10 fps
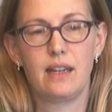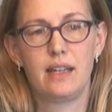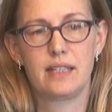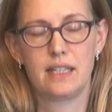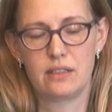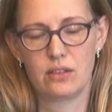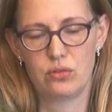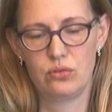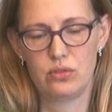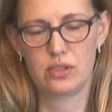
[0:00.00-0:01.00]
and that
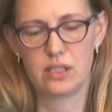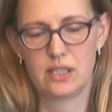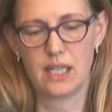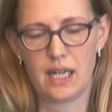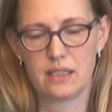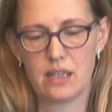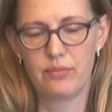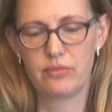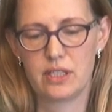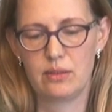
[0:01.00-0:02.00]
includes the
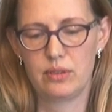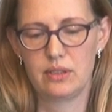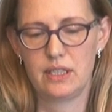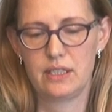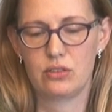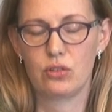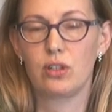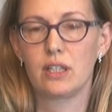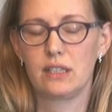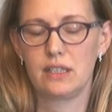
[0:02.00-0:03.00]
uncomfortable
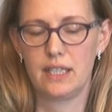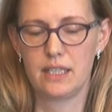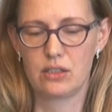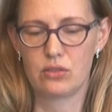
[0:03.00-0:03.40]
historical and